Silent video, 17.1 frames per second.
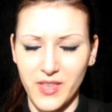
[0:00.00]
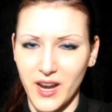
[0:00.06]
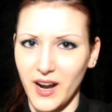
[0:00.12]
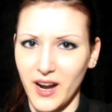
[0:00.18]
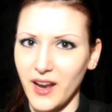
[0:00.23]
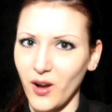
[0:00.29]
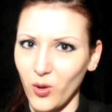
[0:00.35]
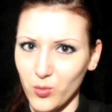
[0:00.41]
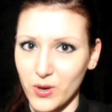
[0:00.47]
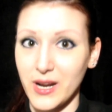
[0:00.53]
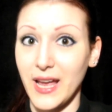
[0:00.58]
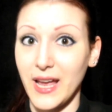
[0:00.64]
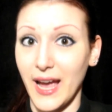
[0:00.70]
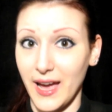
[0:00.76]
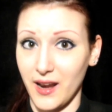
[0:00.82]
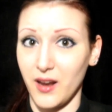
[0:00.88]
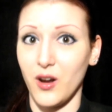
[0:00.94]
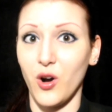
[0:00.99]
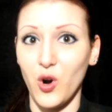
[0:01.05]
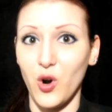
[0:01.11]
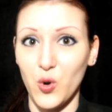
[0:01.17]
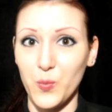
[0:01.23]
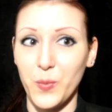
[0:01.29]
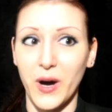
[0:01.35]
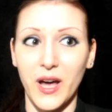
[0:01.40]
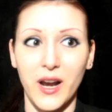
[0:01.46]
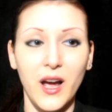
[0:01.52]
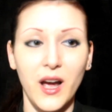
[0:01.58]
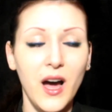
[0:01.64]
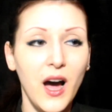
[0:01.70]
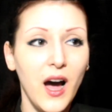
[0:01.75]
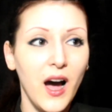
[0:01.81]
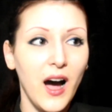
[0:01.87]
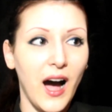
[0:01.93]
that I already had at home, but
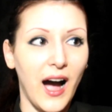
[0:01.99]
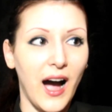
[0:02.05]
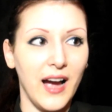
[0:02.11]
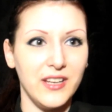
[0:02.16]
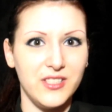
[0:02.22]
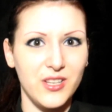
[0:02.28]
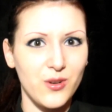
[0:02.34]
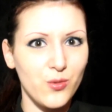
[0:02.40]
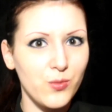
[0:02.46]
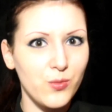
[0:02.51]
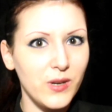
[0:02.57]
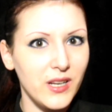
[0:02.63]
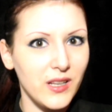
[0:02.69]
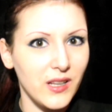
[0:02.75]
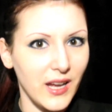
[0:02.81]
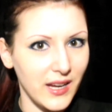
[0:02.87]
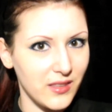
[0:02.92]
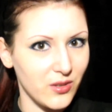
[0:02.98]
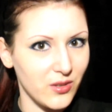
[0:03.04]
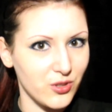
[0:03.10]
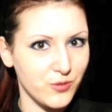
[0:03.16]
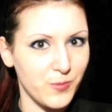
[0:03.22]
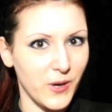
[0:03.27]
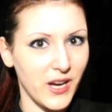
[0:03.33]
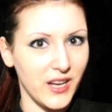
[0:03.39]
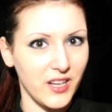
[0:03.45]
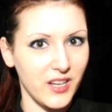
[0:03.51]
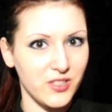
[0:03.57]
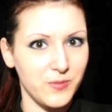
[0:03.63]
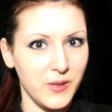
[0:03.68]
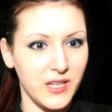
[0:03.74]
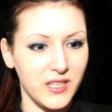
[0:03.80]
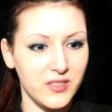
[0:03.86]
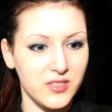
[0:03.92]
I didn't really like those products
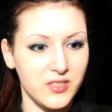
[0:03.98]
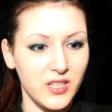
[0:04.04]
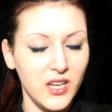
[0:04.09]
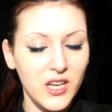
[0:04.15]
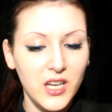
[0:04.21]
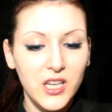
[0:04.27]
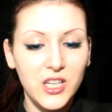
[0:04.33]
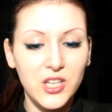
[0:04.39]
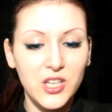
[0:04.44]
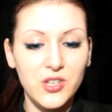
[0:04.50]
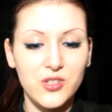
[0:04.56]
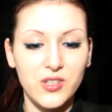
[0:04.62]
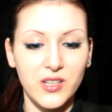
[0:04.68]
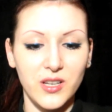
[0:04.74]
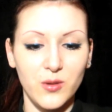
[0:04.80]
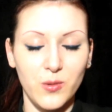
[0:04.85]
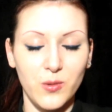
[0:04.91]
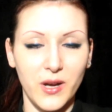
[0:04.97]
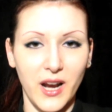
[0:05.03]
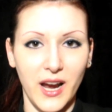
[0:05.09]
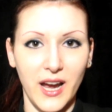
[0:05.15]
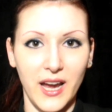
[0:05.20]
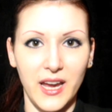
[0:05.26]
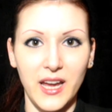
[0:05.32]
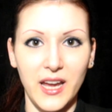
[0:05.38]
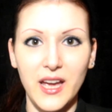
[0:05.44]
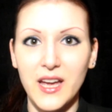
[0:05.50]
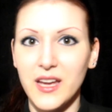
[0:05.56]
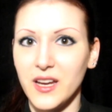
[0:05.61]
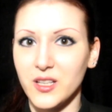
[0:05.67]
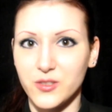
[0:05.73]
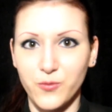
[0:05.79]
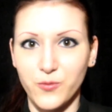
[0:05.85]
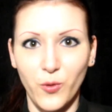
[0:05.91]
because usually when I
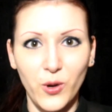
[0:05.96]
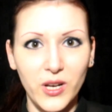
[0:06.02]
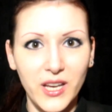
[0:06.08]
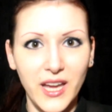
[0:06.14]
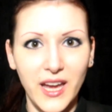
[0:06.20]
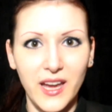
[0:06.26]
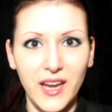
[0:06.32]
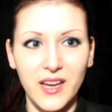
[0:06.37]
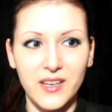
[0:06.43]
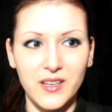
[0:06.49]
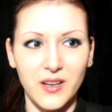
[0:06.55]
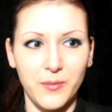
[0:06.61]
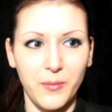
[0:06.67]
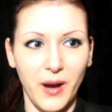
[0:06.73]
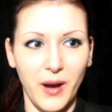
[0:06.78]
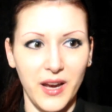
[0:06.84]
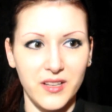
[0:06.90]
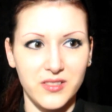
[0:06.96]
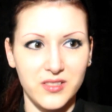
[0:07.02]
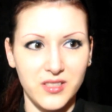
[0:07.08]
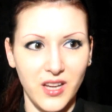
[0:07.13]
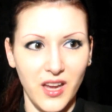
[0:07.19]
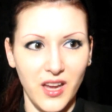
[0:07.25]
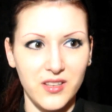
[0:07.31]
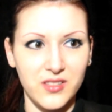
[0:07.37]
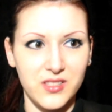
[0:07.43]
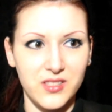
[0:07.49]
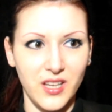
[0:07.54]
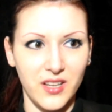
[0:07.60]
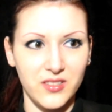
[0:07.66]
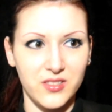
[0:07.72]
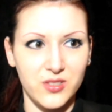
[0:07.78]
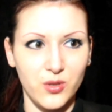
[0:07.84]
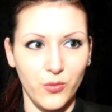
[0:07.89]
exfoliate my skin
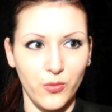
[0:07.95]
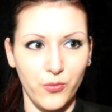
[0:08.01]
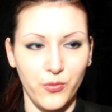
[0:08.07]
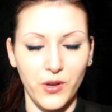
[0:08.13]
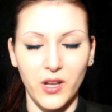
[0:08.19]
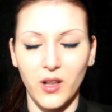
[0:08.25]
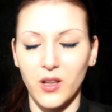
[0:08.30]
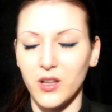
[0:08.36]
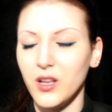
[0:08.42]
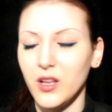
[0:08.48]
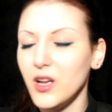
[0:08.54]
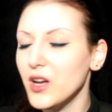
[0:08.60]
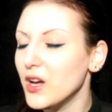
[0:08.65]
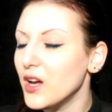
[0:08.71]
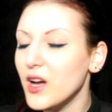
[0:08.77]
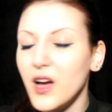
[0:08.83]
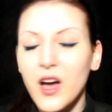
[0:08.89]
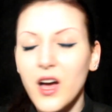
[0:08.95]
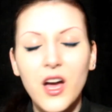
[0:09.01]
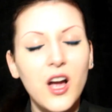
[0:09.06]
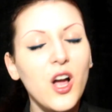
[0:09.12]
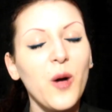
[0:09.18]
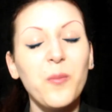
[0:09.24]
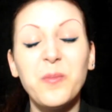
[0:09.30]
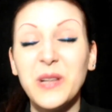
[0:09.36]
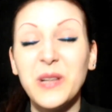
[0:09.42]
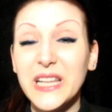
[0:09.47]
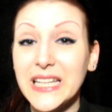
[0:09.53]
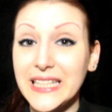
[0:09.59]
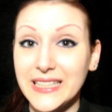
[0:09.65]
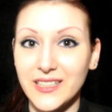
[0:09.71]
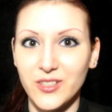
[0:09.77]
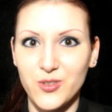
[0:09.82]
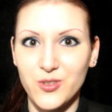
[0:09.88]
tends to feel
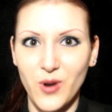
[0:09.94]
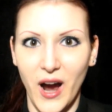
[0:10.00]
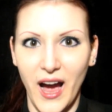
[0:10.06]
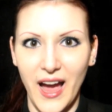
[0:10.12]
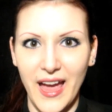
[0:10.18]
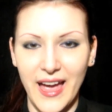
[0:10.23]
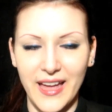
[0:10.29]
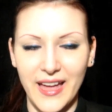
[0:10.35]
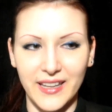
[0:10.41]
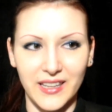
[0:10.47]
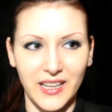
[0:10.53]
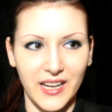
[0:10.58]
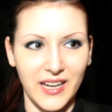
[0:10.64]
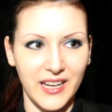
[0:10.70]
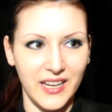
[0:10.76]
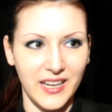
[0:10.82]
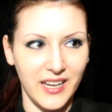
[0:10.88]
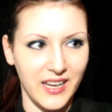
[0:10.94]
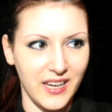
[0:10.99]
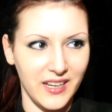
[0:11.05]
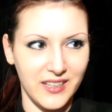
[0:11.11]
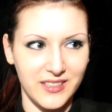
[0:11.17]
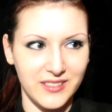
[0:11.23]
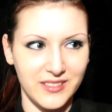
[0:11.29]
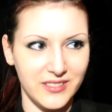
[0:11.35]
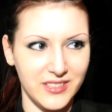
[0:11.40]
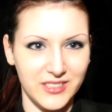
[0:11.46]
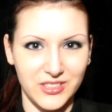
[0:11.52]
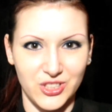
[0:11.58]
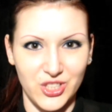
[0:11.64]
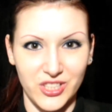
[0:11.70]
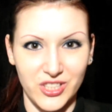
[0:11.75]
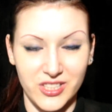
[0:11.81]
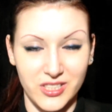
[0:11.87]
completely dry and like
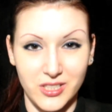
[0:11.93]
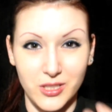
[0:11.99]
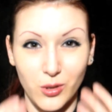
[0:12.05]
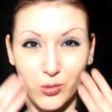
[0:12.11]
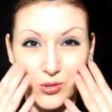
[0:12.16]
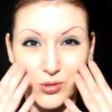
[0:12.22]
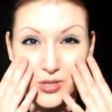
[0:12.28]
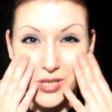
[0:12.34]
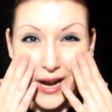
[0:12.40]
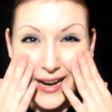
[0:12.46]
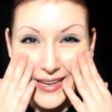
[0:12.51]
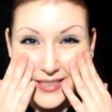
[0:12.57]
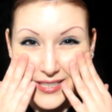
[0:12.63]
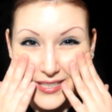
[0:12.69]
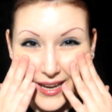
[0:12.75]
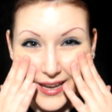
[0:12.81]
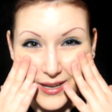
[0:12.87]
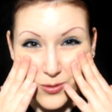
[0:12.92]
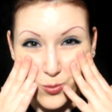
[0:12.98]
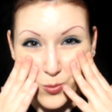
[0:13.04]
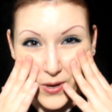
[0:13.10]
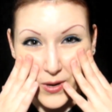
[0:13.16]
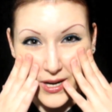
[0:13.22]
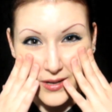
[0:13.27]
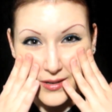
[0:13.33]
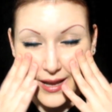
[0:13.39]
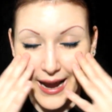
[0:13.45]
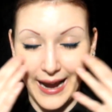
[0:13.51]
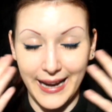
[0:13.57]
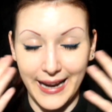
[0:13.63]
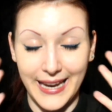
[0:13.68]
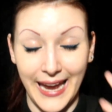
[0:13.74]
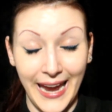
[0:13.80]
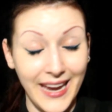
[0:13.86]
just so tight and weird.
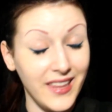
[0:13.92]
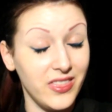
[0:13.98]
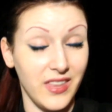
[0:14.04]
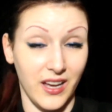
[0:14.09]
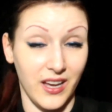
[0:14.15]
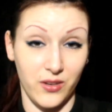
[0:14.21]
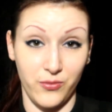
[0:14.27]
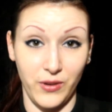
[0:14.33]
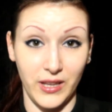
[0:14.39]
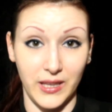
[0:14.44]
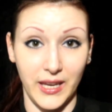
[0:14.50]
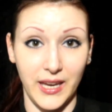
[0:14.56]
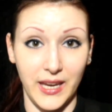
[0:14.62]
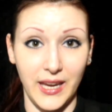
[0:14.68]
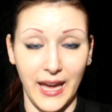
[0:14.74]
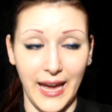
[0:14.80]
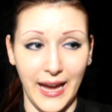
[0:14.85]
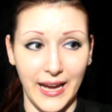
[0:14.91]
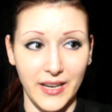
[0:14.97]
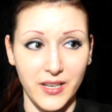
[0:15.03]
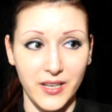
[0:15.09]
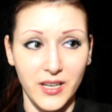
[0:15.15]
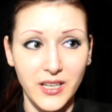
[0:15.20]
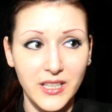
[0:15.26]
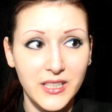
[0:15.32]
I hate that feeling, and